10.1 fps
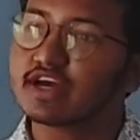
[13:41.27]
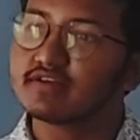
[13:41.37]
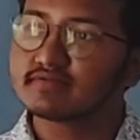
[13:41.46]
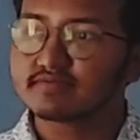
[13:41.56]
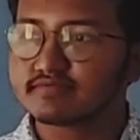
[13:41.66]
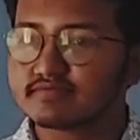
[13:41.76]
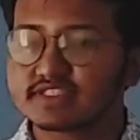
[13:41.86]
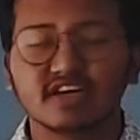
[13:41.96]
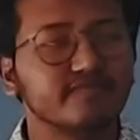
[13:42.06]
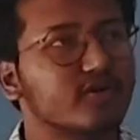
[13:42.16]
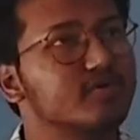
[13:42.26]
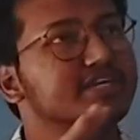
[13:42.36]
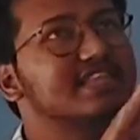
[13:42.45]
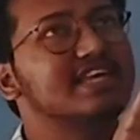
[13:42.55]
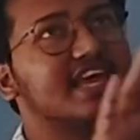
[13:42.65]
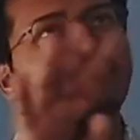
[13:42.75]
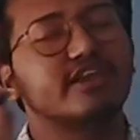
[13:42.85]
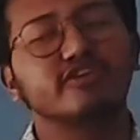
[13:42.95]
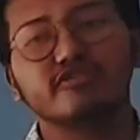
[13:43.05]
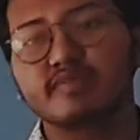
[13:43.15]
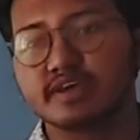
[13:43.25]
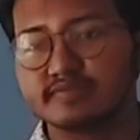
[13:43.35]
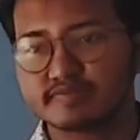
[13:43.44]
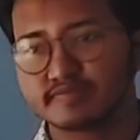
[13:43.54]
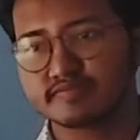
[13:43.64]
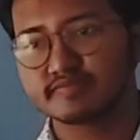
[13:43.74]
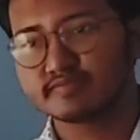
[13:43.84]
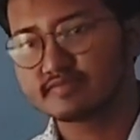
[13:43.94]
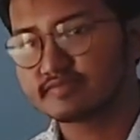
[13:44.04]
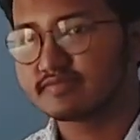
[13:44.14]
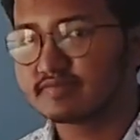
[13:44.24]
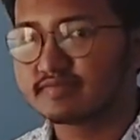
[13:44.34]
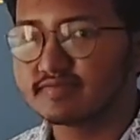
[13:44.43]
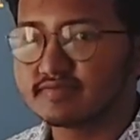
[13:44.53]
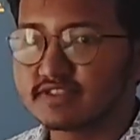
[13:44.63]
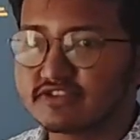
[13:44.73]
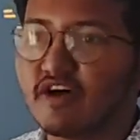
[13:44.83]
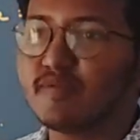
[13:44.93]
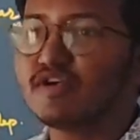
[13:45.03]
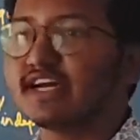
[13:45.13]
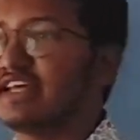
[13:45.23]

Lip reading: Okay. Some from your daily life. Can you give me? Some